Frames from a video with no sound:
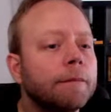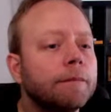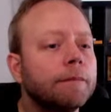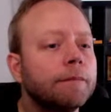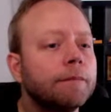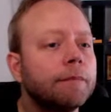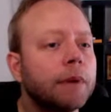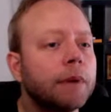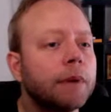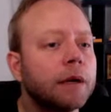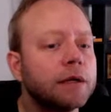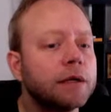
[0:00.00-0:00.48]

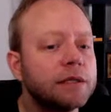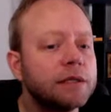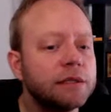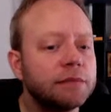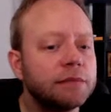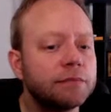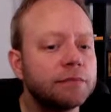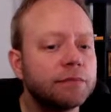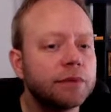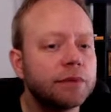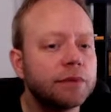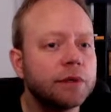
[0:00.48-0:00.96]
Parse
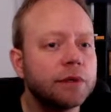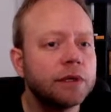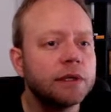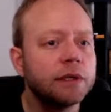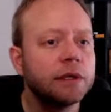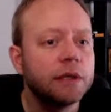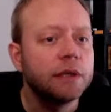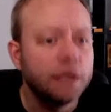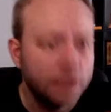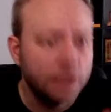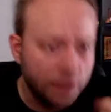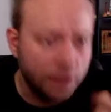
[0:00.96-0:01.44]
input
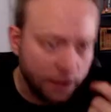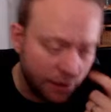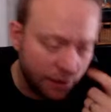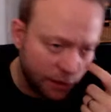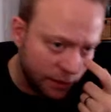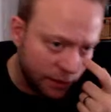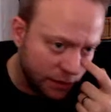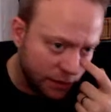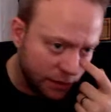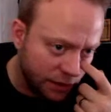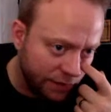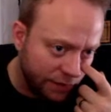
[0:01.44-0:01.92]

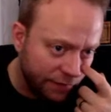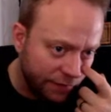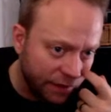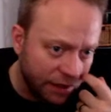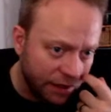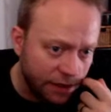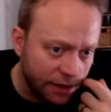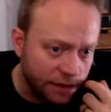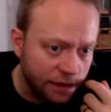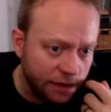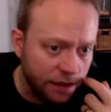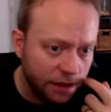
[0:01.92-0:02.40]
is giving
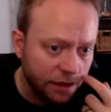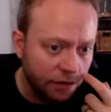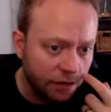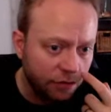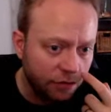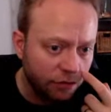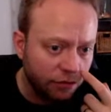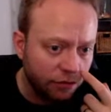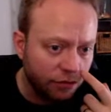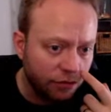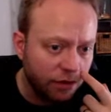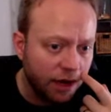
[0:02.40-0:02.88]
us an
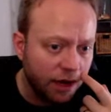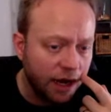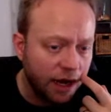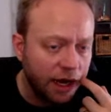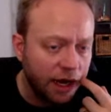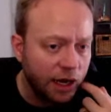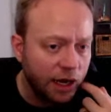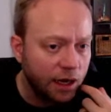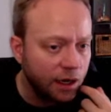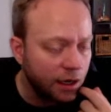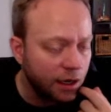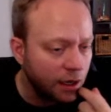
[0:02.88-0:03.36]

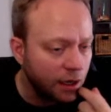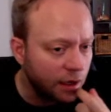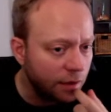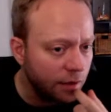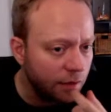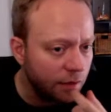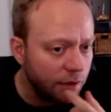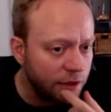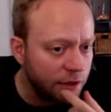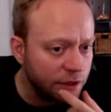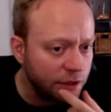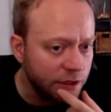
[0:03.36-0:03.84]
array,
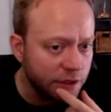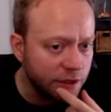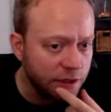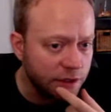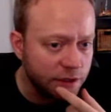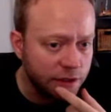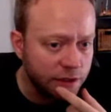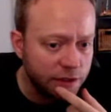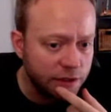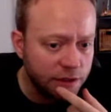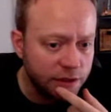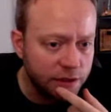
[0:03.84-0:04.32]
which
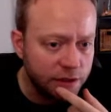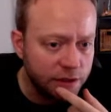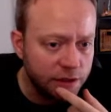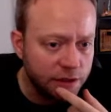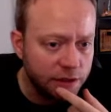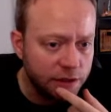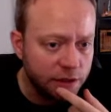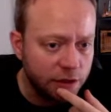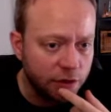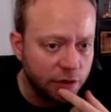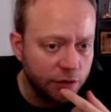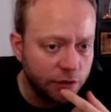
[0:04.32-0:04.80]
is
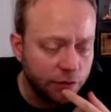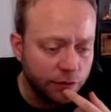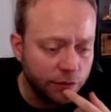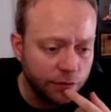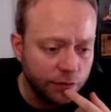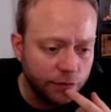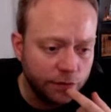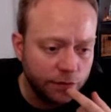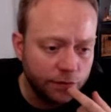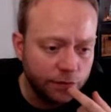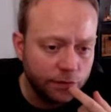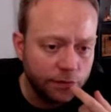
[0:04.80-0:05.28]

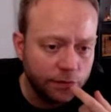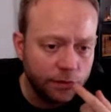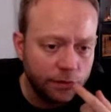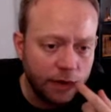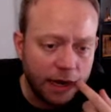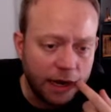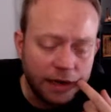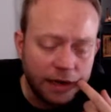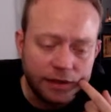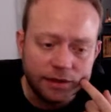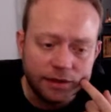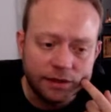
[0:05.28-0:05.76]

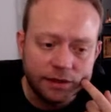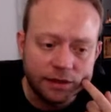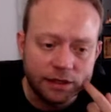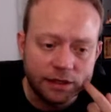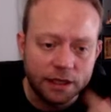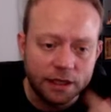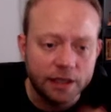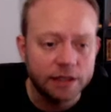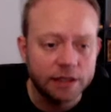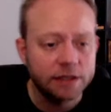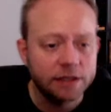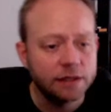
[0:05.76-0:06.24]
correct,
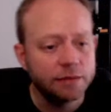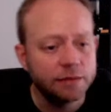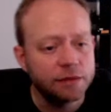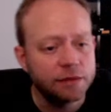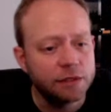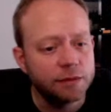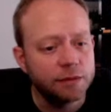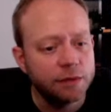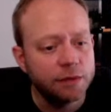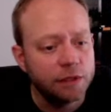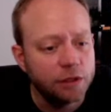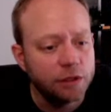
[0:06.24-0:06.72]
and it seems
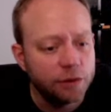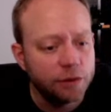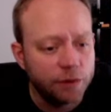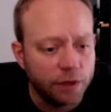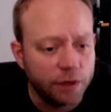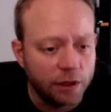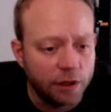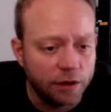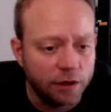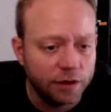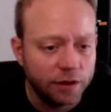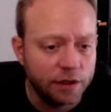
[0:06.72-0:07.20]
to be
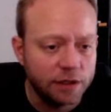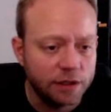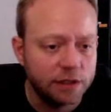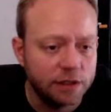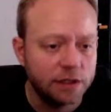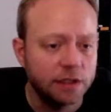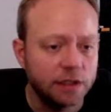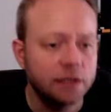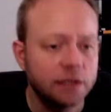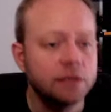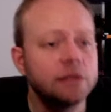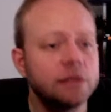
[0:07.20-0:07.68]
doing all these
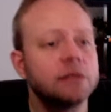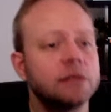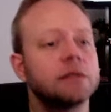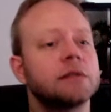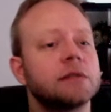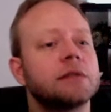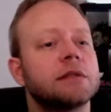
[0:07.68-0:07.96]
things.